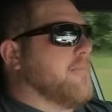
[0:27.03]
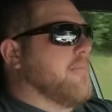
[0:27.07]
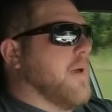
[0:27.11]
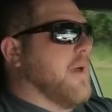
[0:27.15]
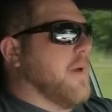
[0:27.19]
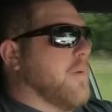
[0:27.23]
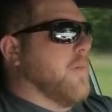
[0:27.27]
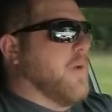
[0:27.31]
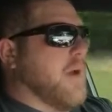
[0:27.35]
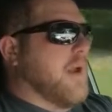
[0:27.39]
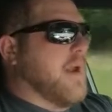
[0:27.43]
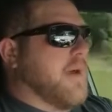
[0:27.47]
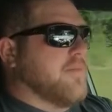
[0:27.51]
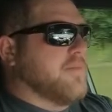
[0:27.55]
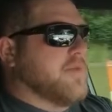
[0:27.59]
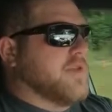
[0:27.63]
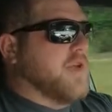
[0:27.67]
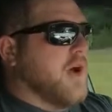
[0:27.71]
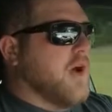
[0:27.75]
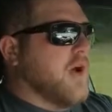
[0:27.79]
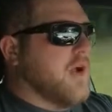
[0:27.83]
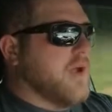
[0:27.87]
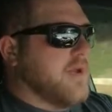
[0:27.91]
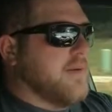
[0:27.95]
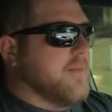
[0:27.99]
And what I'm
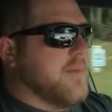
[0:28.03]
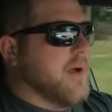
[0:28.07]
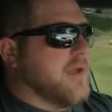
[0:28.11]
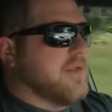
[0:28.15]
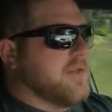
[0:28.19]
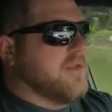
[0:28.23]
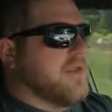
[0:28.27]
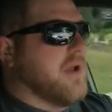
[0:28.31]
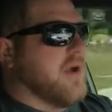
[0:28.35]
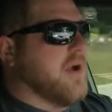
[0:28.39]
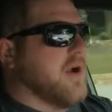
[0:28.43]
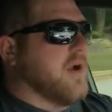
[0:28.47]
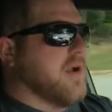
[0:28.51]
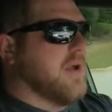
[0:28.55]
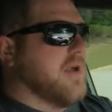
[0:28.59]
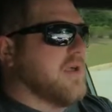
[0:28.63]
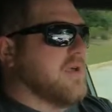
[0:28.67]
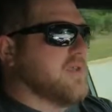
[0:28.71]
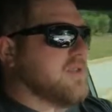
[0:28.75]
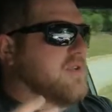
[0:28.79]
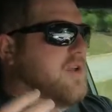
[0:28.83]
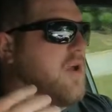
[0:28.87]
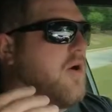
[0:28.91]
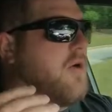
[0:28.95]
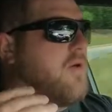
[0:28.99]
talking about there
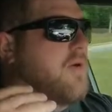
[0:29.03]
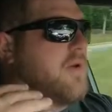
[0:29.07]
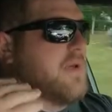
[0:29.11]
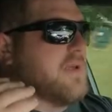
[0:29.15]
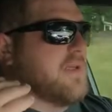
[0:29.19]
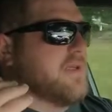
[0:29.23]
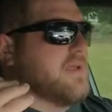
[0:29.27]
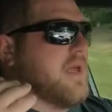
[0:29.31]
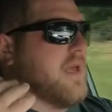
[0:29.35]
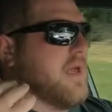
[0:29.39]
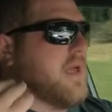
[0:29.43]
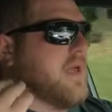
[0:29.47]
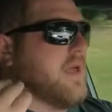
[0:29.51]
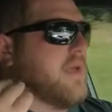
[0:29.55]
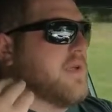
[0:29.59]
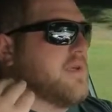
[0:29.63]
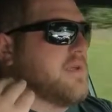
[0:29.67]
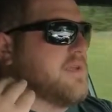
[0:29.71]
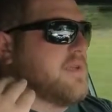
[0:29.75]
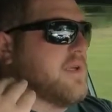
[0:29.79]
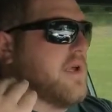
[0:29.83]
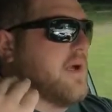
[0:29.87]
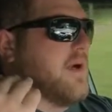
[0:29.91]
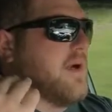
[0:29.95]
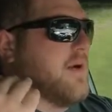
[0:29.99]
is going to take
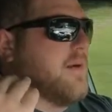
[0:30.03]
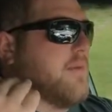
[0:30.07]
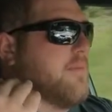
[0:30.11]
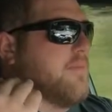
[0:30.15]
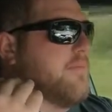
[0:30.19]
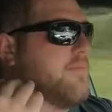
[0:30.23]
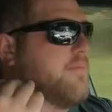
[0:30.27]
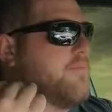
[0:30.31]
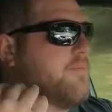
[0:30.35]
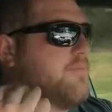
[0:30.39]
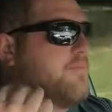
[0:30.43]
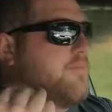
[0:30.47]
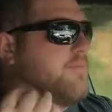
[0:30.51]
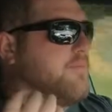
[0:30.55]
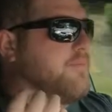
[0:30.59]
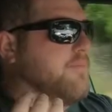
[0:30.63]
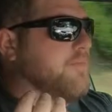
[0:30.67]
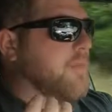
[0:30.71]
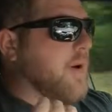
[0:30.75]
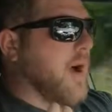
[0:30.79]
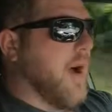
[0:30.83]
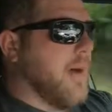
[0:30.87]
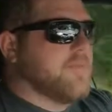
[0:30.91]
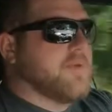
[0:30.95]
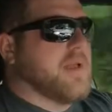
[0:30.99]
some
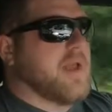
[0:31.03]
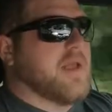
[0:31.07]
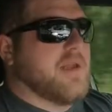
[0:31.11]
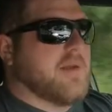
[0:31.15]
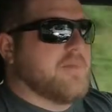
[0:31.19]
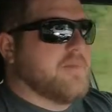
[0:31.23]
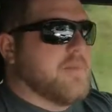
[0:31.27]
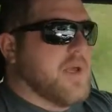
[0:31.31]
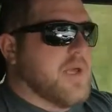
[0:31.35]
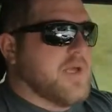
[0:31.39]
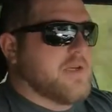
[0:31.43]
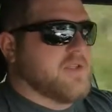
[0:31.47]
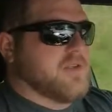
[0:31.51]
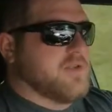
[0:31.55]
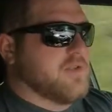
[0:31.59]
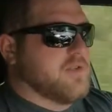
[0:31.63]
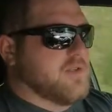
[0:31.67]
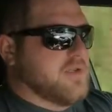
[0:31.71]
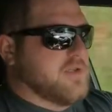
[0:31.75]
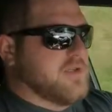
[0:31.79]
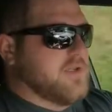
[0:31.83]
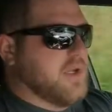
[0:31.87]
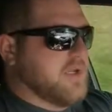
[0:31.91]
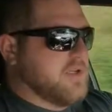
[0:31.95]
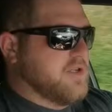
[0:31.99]
updated pictures,
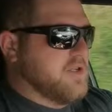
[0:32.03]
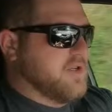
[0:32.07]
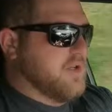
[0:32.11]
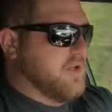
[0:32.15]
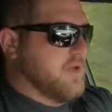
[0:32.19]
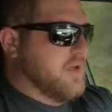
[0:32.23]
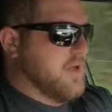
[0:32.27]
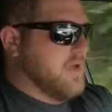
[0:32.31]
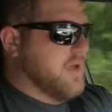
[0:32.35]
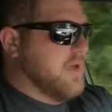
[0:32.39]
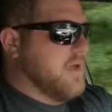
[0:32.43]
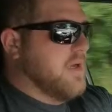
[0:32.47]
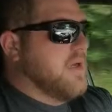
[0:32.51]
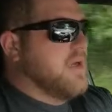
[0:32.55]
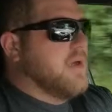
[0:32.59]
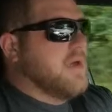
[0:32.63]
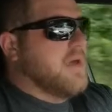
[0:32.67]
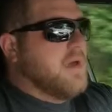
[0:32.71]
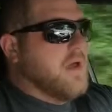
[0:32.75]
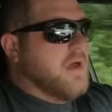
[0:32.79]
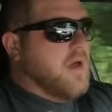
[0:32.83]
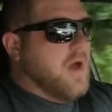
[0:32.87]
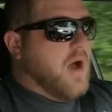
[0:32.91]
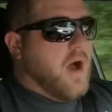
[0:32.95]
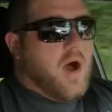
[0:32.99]
essentially,
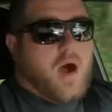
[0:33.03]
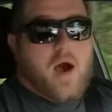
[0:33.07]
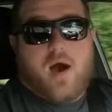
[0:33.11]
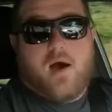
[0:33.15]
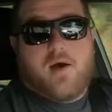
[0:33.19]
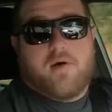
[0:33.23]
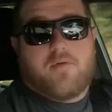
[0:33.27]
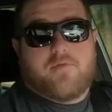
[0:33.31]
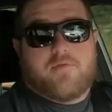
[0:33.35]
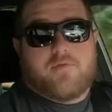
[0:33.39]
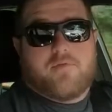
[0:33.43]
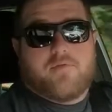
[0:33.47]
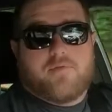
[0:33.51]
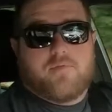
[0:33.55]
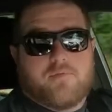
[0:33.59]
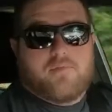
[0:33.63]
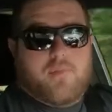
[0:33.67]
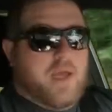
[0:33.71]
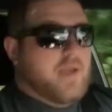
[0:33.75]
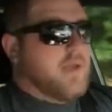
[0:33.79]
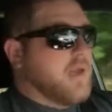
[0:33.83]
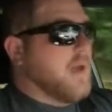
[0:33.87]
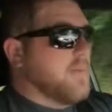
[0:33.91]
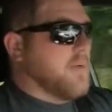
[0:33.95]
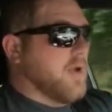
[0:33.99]
of
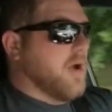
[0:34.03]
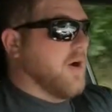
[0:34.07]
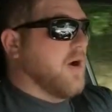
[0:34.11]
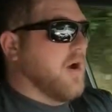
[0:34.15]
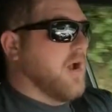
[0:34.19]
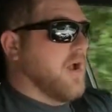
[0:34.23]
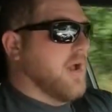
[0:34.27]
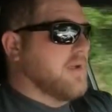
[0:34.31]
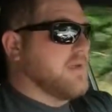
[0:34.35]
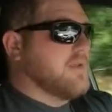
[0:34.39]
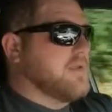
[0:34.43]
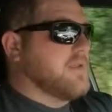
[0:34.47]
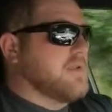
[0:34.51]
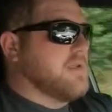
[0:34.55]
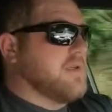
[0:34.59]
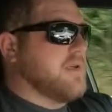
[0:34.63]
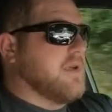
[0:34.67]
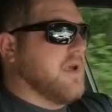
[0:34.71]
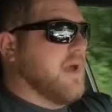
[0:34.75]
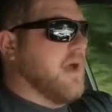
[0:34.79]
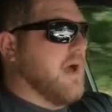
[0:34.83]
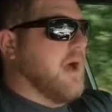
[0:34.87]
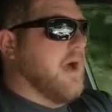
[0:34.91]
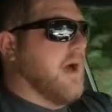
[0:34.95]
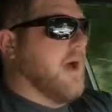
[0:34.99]
my WRX.
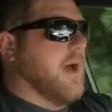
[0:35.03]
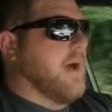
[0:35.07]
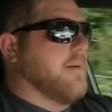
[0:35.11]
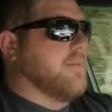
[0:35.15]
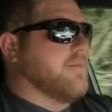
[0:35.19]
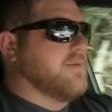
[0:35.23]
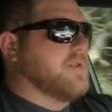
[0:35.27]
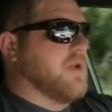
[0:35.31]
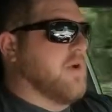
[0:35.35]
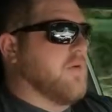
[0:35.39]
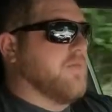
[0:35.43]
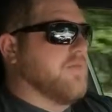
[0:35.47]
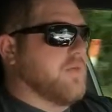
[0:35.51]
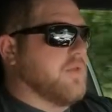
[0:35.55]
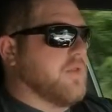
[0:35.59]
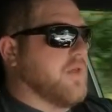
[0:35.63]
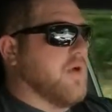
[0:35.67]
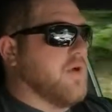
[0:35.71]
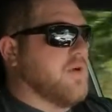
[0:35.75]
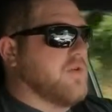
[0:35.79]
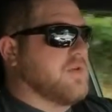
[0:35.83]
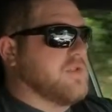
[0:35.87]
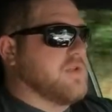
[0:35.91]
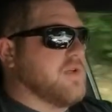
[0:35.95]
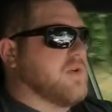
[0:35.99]
So for
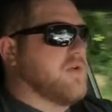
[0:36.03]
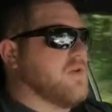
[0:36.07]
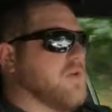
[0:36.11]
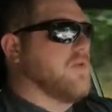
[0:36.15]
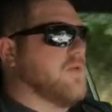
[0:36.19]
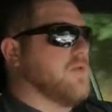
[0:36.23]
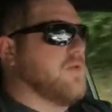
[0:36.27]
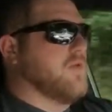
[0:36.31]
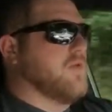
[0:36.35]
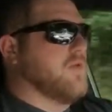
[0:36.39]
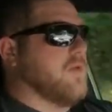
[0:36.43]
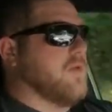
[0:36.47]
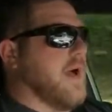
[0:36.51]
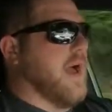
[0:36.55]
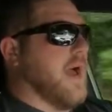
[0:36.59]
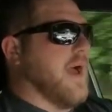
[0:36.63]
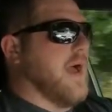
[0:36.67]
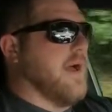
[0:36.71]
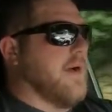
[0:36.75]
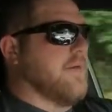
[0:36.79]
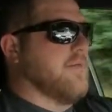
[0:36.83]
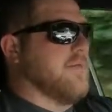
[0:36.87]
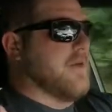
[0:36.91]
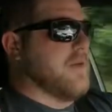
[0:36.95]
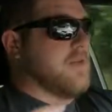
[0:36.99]
those who
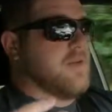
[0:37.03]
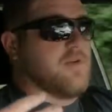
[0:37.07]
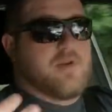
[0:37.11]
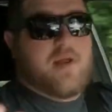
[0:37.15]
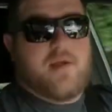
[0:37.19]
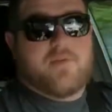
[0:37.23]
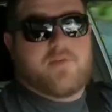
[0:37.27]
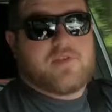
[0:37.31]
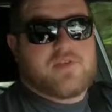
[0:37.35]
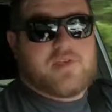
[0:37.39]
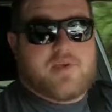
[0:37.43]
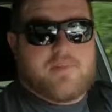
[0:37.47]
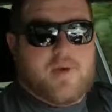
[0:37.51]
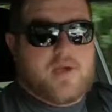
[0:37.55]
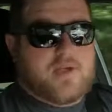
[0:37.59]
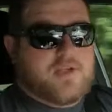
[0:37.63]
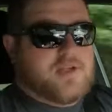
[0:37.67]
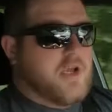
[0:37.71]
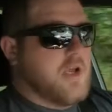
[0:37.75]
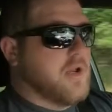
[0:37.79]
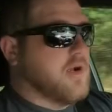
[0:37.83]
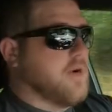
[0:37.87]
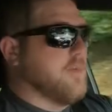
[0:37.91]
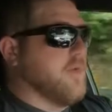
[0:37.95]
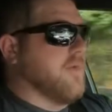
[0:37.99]
have either never seen my
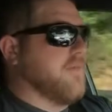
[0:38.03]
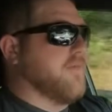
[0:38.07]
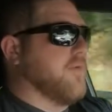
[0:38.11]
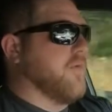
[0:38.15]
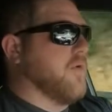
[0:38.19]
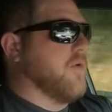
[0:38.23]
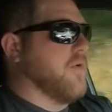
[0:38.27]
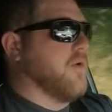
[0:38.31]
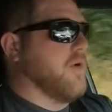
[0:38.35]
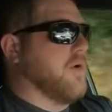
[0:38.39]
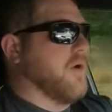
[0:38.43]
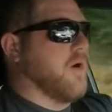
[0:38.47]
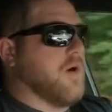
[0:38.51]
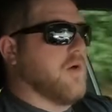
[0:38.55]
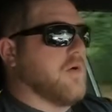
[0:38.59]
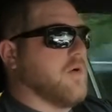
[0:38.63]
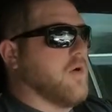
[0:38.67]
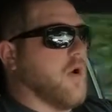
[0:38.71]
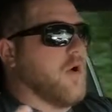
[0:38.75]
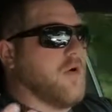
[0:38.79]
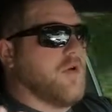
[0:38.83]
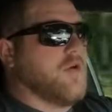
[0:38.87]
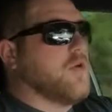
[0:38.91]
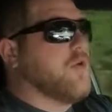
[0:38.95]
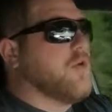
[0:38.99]
channel before or
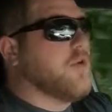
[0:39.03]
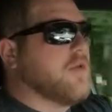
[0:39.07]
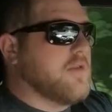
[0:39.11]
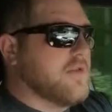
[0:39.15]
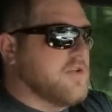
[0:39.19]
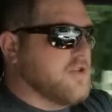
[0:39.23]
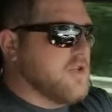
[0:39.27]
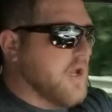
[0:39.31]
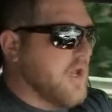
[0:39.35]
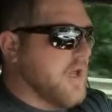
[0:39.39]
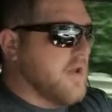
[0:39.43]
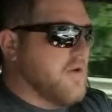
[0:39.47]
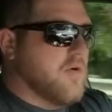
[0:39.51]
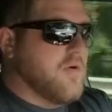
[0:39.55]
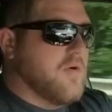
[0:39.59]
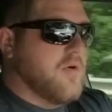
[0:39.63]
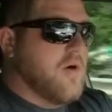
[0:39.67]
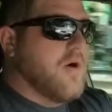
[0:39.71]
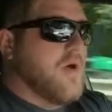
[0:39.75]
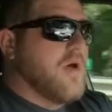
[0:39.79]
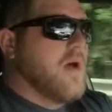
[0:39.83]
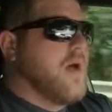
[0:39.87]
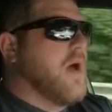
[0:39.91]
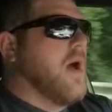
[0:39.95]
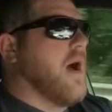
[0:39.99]
are new to the channel,
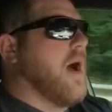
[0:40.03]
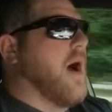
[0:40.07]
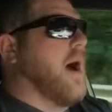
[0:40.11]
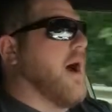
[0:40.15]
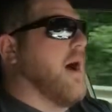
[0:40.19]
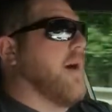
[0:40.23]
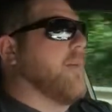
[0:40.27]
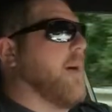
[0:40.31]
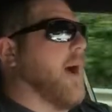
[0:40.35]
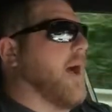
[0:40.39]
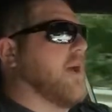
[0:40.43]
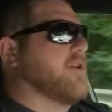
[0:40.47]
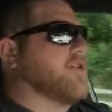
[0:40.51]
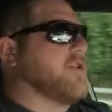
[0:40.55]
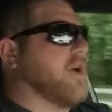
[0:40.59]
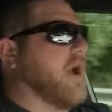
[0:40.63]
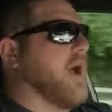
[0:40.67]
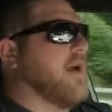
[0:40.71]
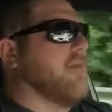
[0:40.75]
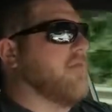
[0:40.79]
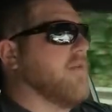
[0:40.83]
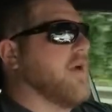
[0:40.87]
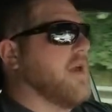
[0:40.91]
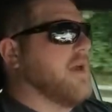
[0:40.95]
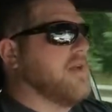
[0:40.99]
I
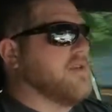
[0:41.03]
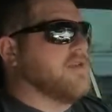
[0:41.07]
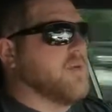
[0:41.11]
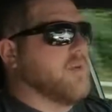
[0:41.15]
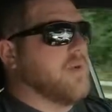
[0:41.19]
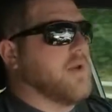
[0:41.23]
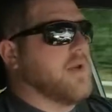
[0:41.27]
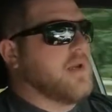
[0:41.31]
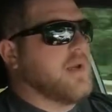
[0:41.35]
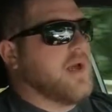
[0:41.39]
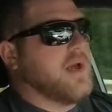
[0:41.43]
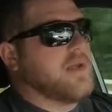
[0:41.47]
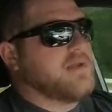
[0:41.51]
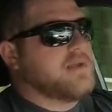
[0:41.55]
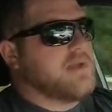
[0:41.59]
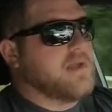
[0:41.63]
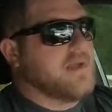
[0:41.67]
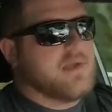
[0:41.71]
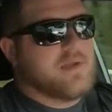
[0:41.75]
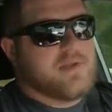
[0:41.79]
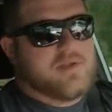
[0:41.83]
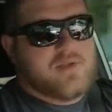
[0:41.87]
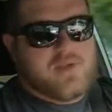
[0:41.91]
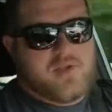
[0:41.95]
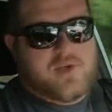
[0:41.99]
drive a
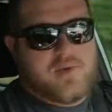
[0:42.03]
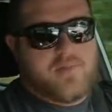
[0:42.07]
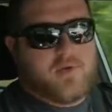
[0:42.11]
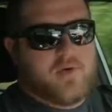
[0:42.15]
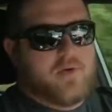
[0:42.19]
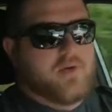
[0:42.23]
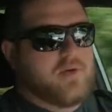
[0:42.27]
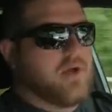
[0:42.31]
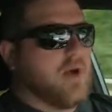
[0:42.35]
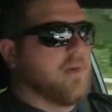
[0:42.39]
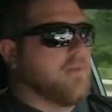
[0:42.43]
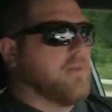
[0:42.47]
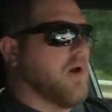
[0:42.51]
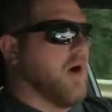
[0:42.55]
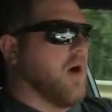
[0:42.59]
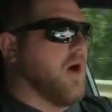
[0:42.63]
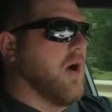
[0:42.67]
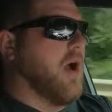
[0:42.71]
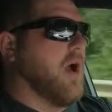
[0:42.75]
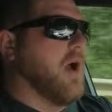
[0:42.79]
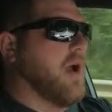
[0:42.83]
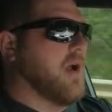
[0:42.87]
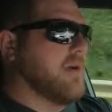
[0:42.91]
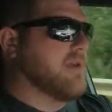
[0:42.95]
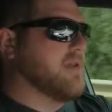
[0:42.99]
2019 Subaru
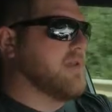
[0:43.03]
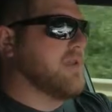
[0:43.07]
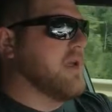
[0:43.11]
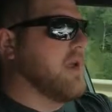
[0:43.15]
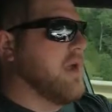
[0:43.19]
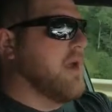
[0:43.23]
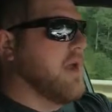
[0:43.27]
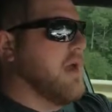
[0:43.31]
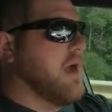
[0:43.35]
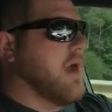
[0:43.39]
WRX.